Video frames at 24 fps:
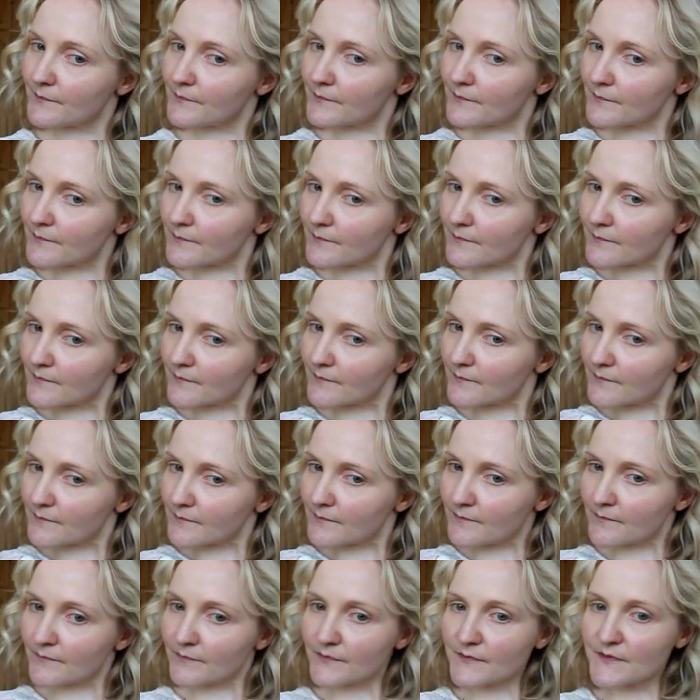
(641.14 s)

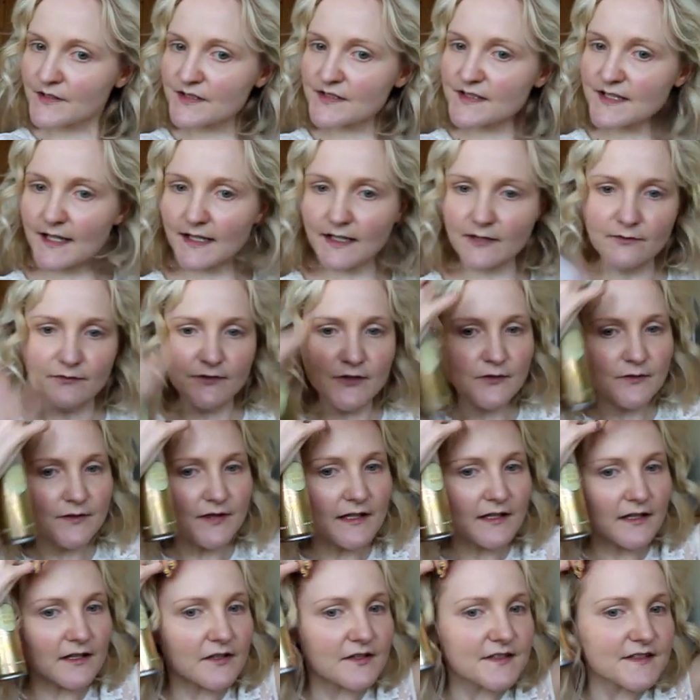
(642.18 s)
Just take a few of
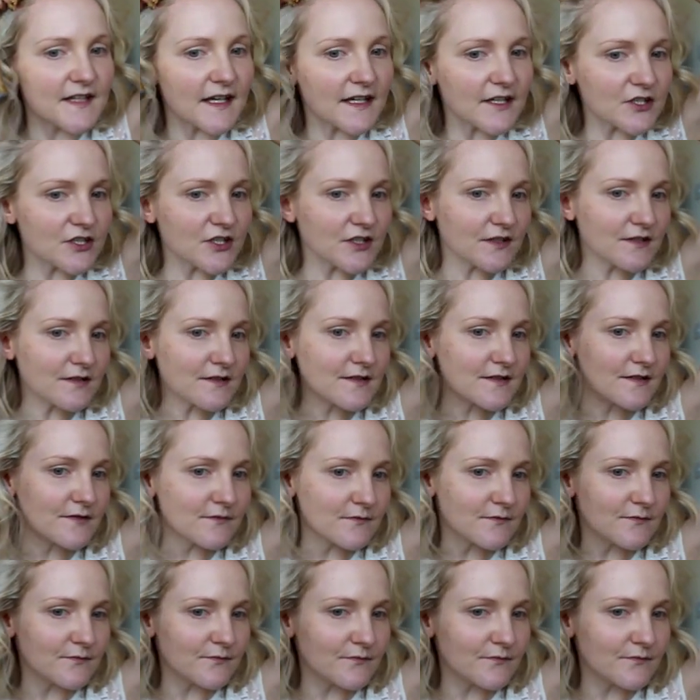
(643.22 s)
the little sections.